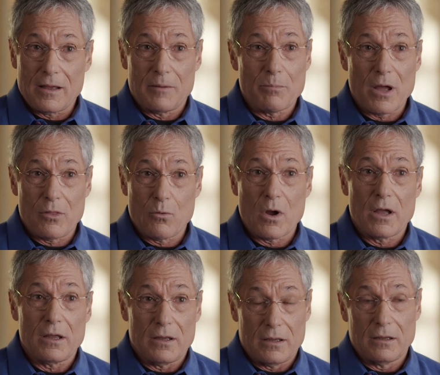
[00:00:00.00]
And by the
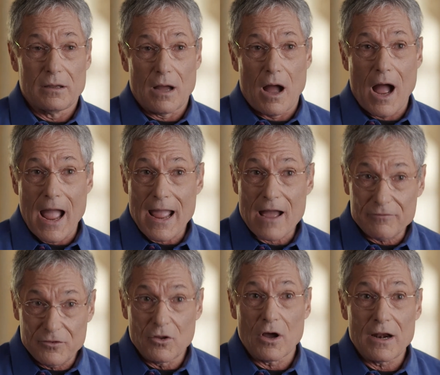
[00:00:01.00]
way, I
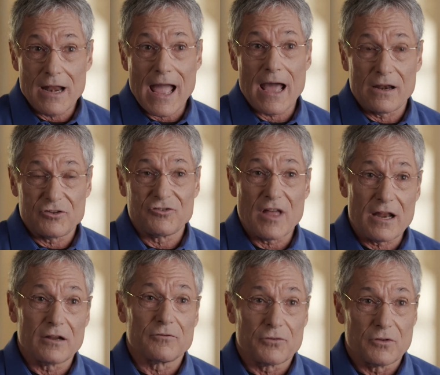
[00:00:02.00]
have done
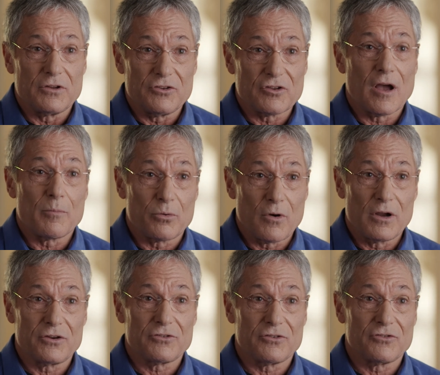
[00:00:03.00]
anesthetic for these
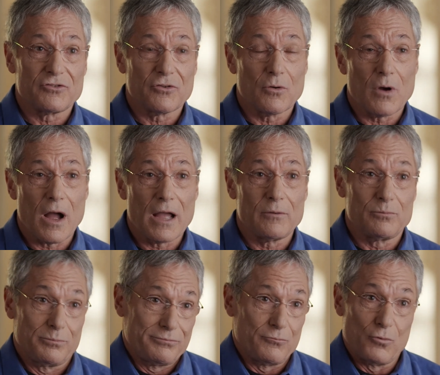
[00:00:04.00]
operations, so I
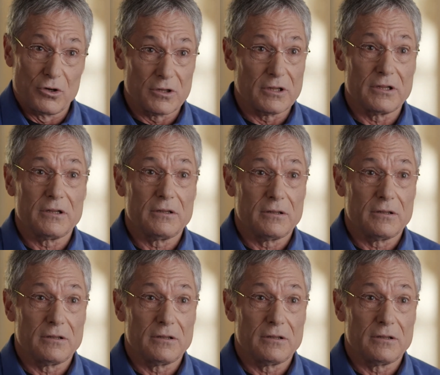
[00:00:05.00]
really